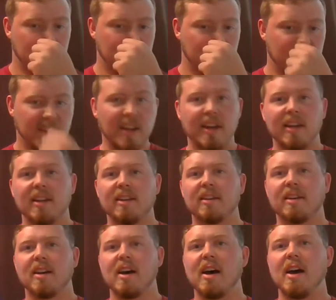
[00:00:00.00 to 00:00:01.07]
And
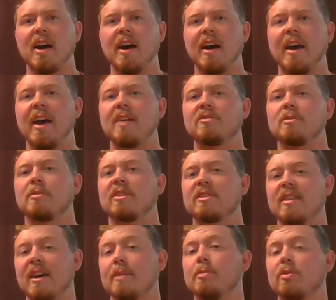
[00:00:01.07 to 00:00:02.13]
I have some
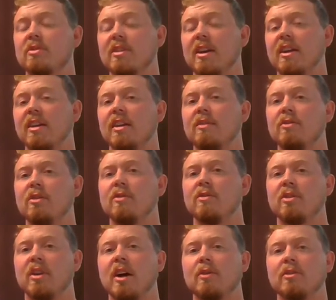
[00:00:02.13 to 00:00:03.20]
examples that I can give you if
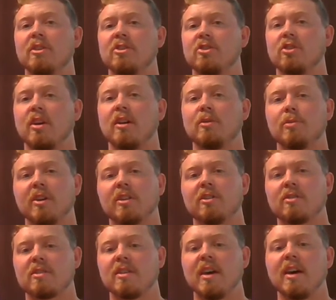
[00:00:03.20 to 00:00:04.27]
you're not really sure how to break
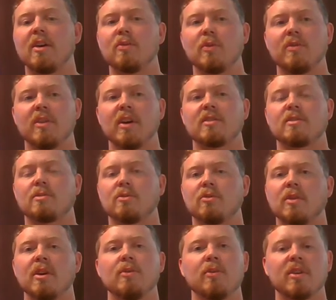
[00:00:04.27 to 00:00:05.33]
those down. We've got some
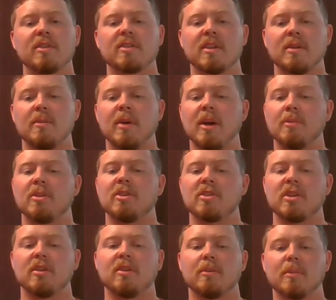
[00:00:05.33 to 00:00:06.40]
great ones and I'm happy to
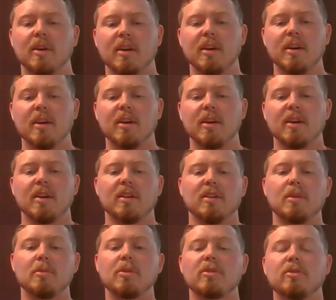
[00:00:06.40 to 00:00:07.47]
share them.
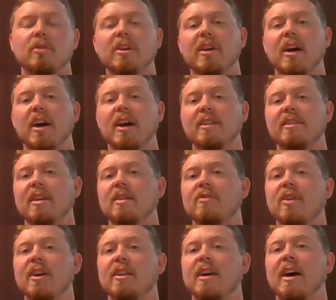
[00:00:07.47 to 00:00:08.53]
Number 3,
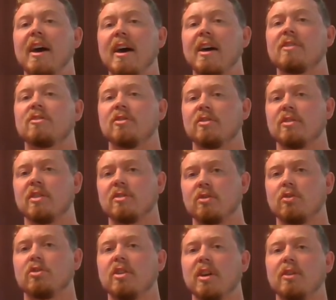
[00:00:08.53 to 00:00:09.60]
identify the hazards
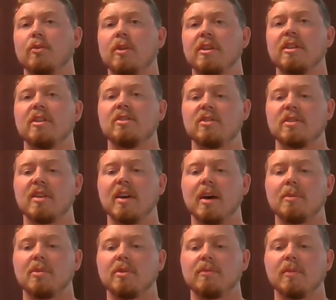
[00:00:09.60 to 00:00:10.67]
associated with each step.
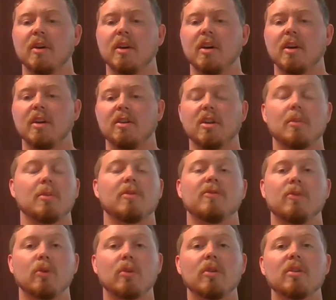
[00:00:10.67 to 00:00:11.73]
Number
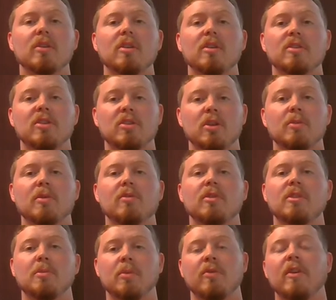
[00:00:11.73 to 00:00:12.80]
4, determine what
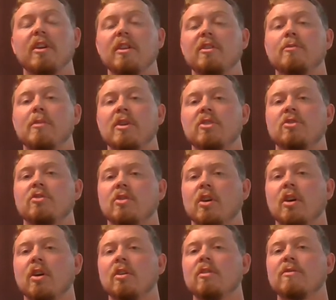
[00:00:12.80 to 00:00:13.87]
the preventative measures
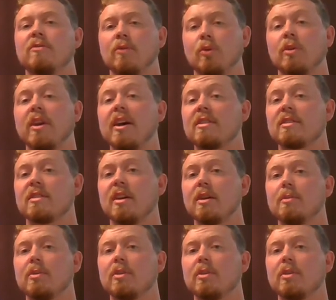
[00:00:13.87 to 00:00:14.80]
are for that step